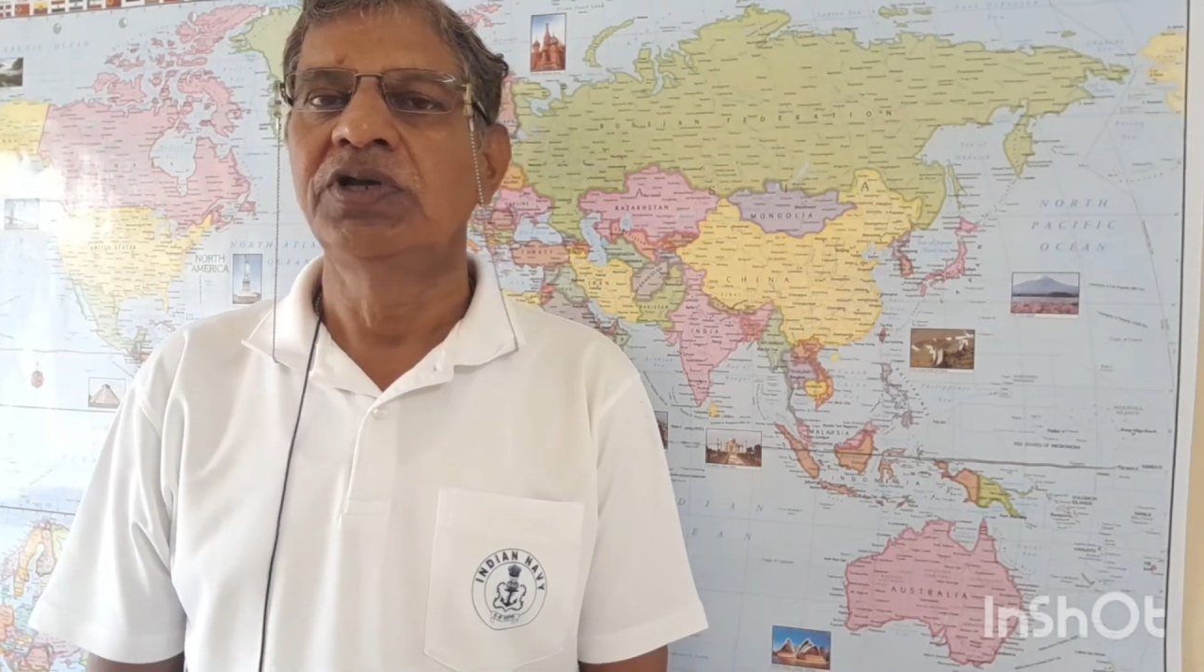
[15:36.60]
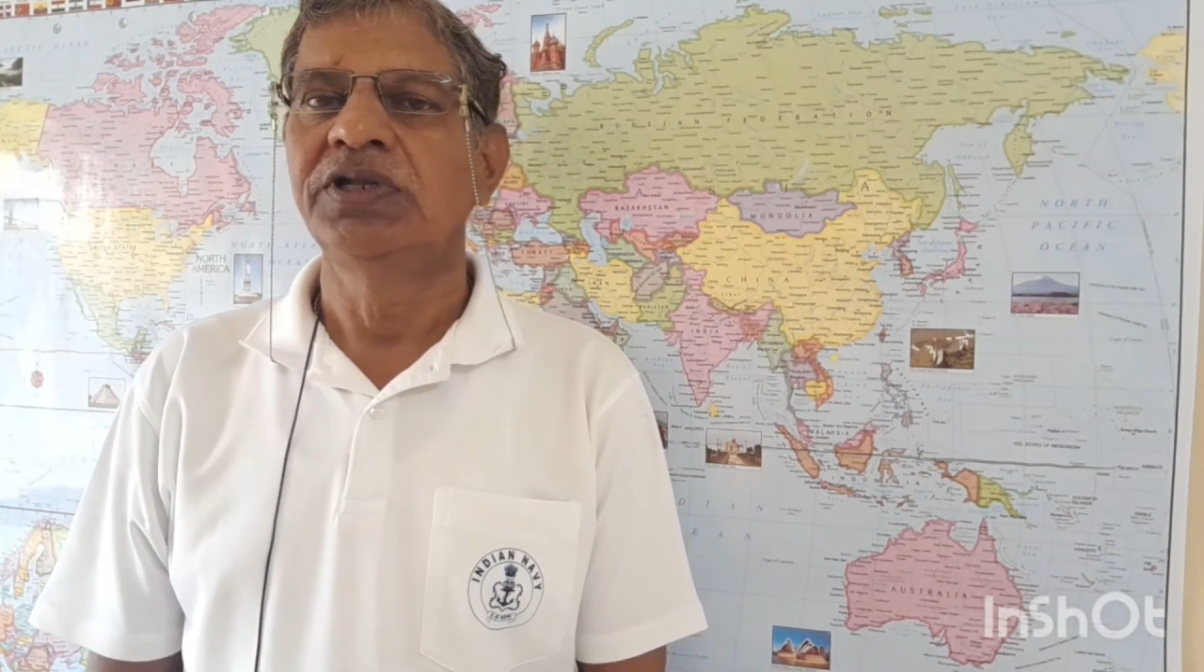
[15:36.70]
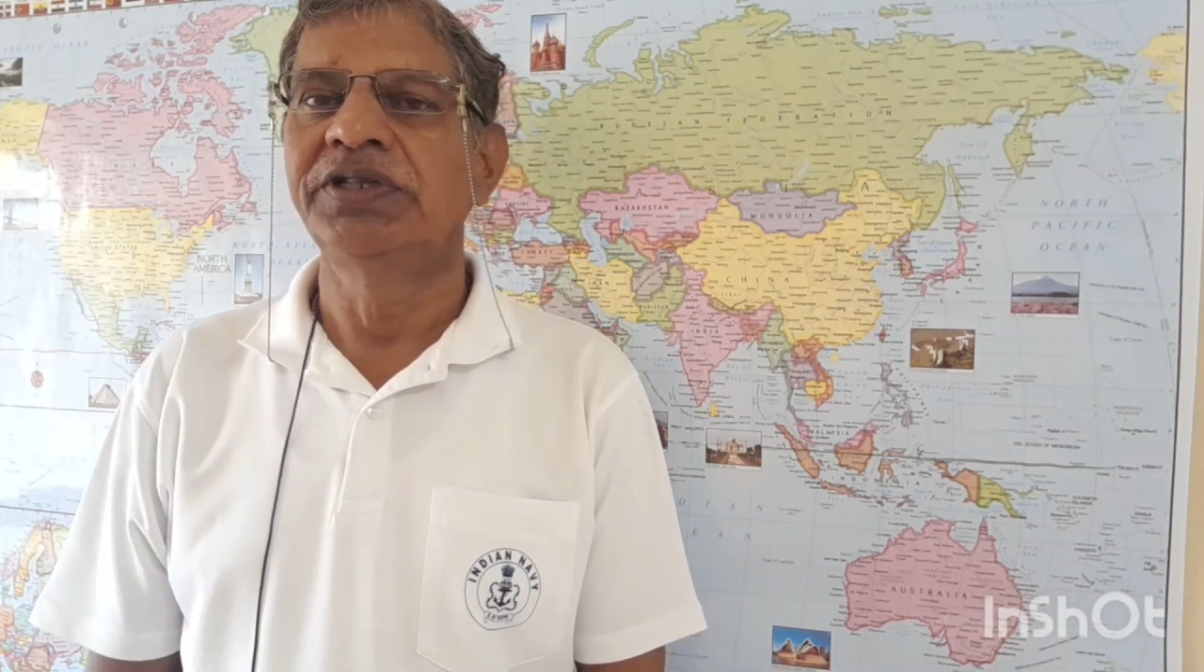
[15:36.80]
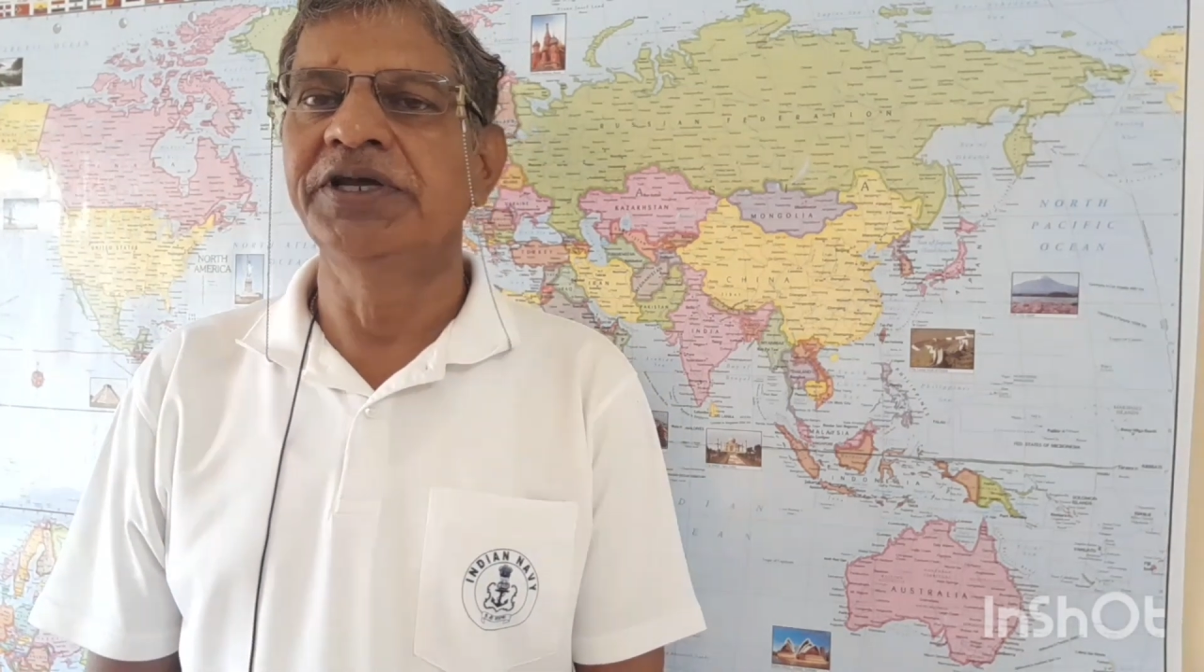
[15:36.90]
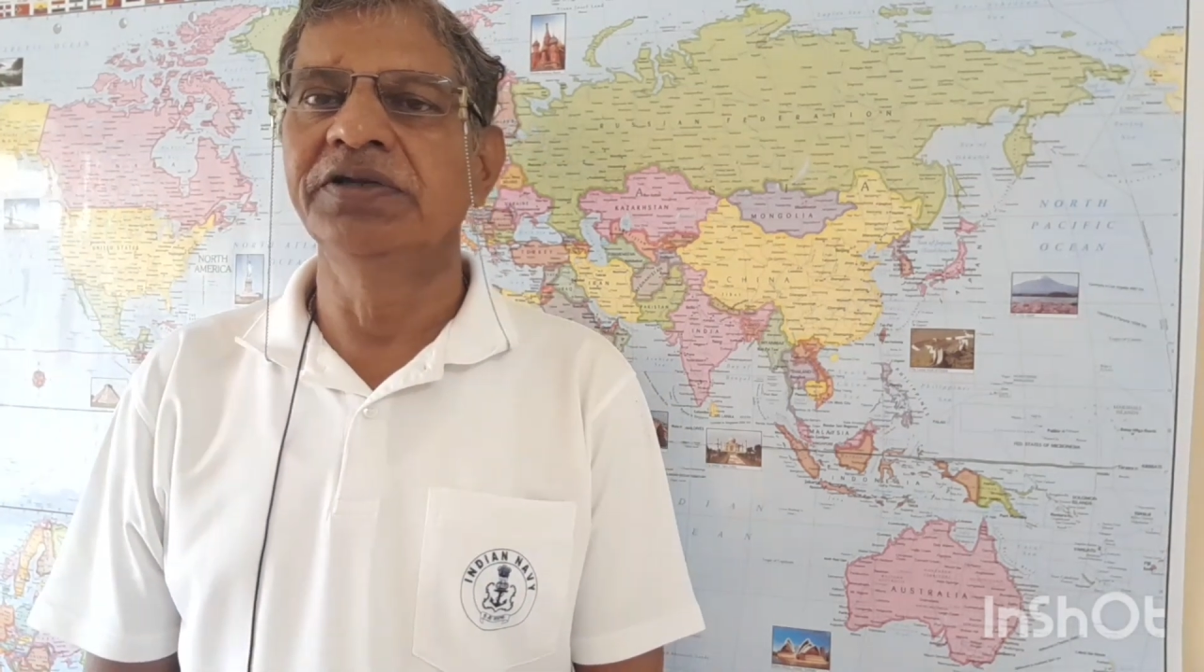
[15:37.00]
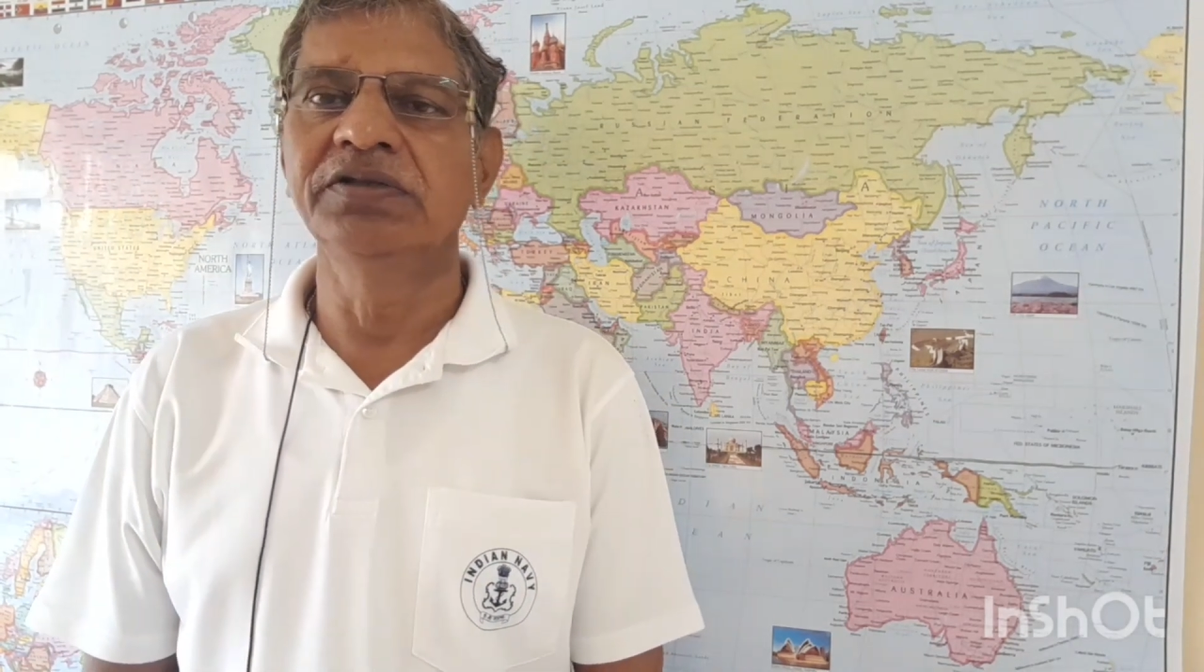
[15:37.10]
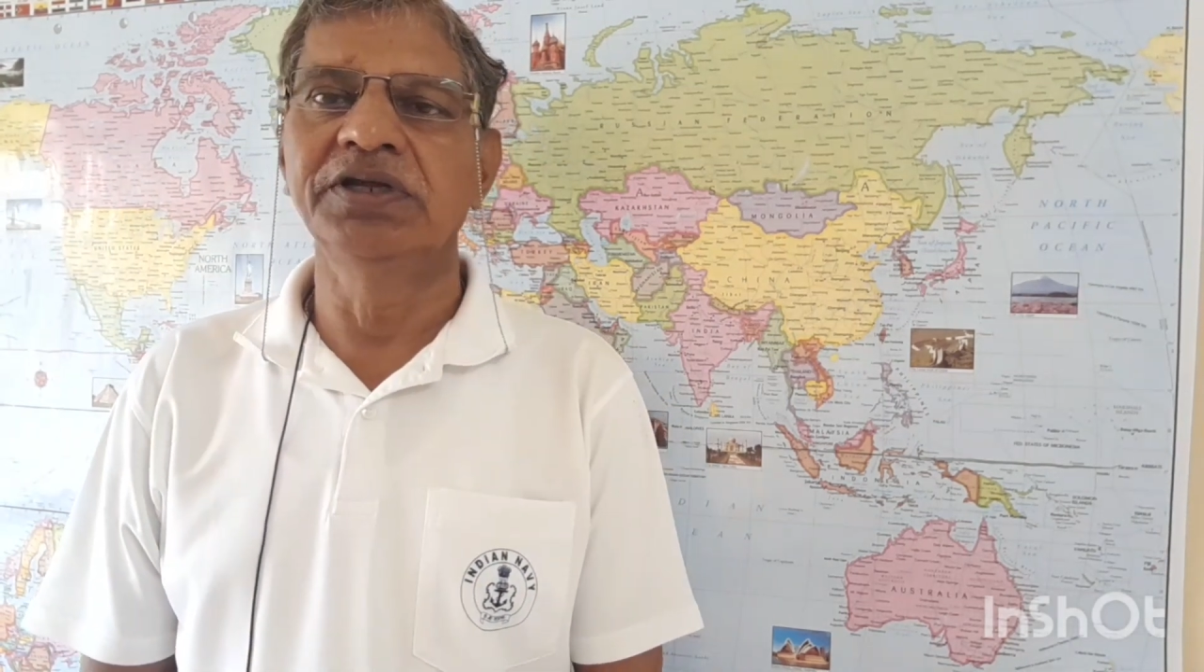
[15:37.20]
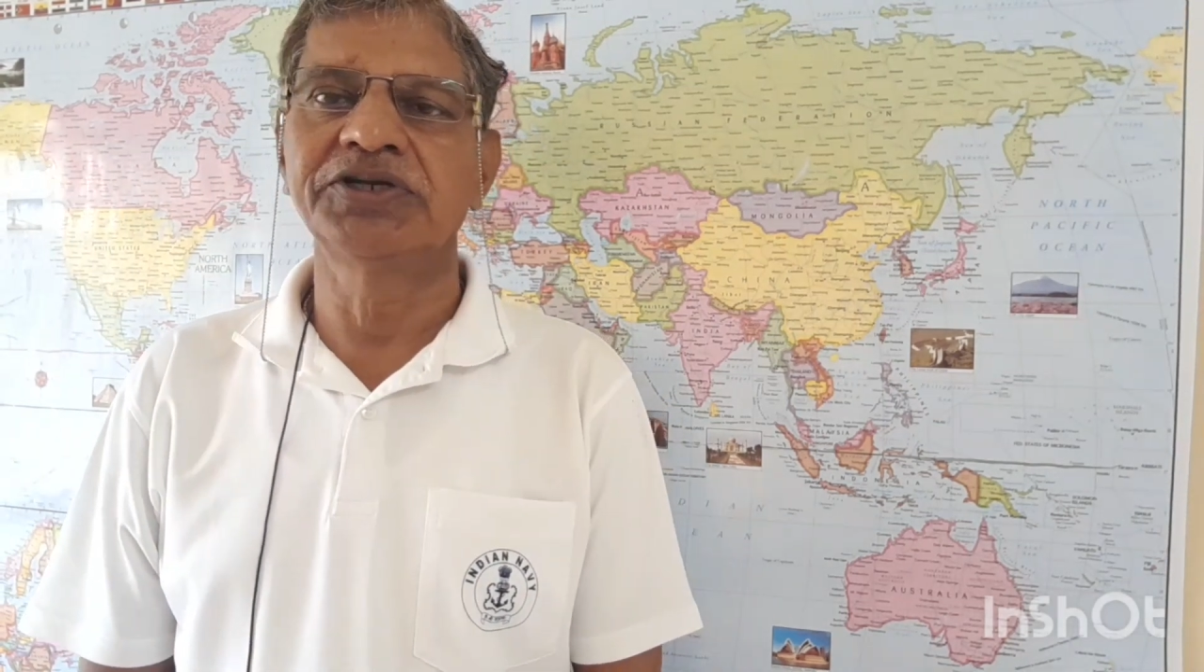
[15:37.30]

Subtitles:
Then the